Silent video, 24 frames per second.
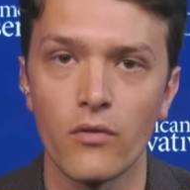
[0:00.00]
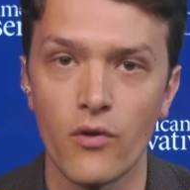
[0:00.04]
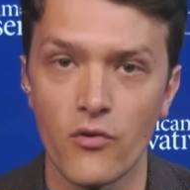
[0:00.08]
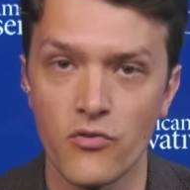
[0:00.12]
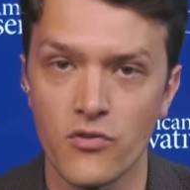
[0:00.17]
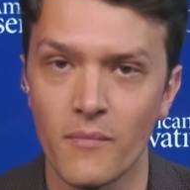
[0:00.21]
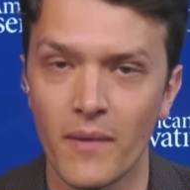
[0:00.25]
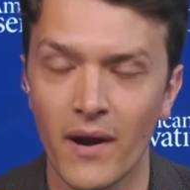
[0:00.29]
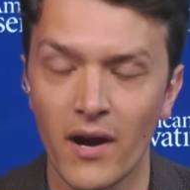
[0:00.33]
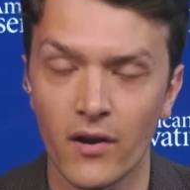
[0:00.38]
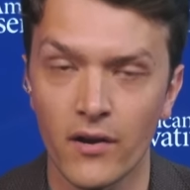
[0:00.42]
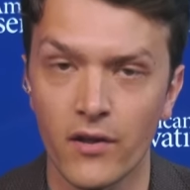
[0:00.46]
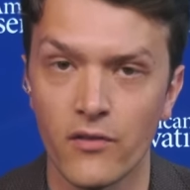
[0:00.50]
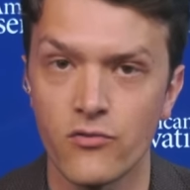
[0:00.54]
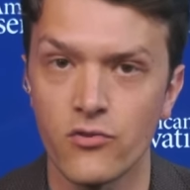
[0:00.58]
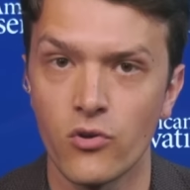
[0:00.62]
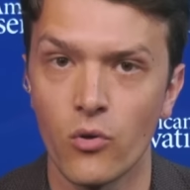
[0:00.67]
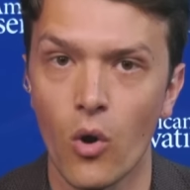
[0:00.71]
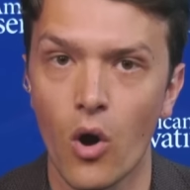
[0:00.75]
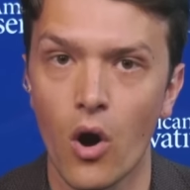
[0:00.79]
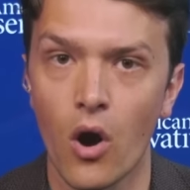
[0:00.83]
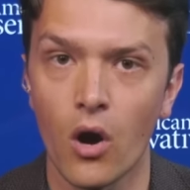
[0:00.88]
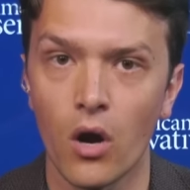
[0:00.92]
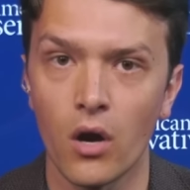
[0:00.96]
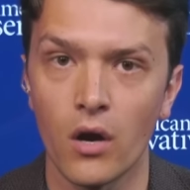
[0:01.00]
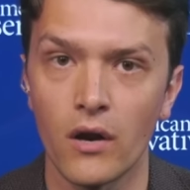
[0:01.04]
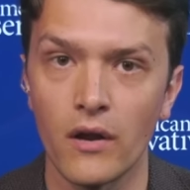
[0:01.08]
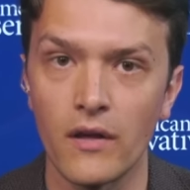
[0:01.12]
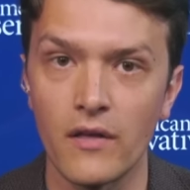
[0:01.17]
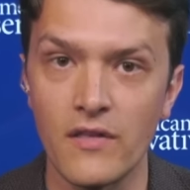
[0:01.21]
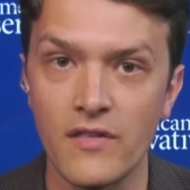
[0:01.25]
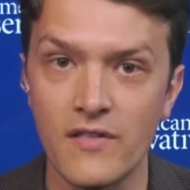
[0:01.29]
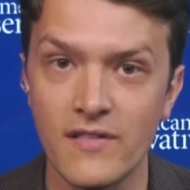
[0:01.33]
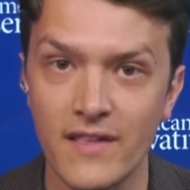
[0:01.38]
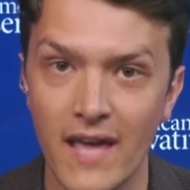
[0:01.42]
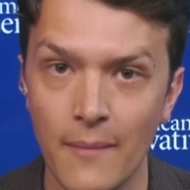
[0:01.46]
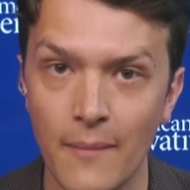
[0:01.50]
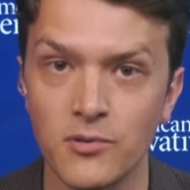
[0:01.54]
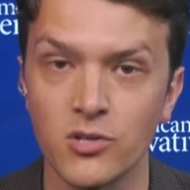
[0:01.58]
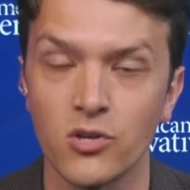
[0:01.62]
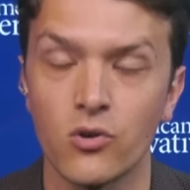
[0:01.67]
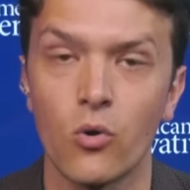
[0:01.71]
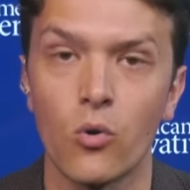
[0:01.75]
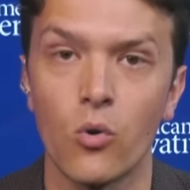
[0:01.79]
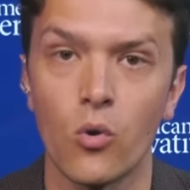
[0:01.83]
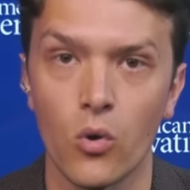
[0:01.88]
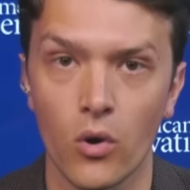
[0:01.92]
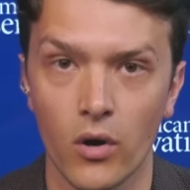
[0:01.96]
those Americans who are
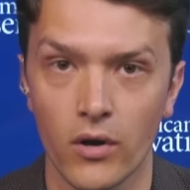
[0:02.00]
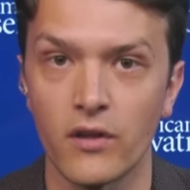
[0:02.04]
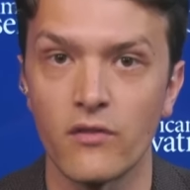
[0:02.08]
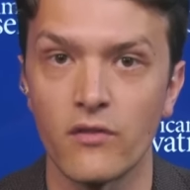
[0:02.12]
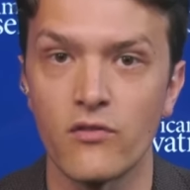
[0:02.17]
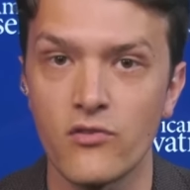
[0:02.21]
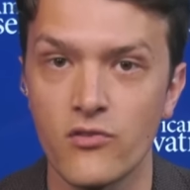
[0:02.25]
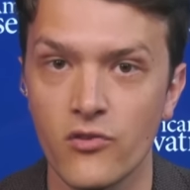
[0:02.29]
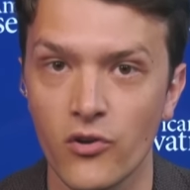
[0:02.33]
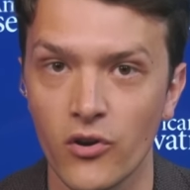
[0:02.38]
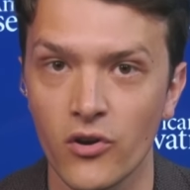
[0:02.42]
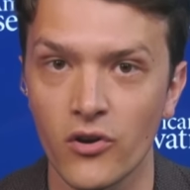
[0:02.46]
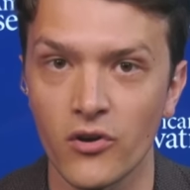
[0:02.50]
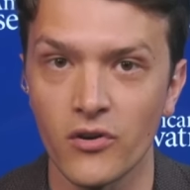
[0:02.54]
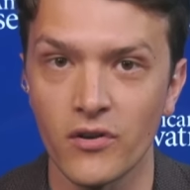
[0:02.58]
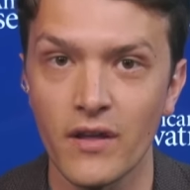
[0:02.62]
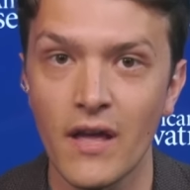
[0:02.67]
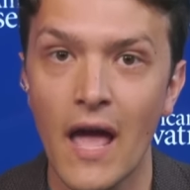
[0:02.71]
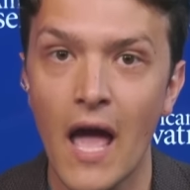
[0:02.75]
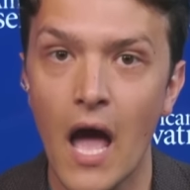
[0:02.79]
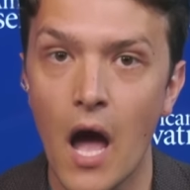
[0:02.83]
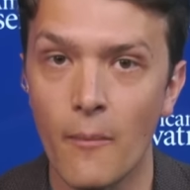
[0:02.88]
skeptical or concerned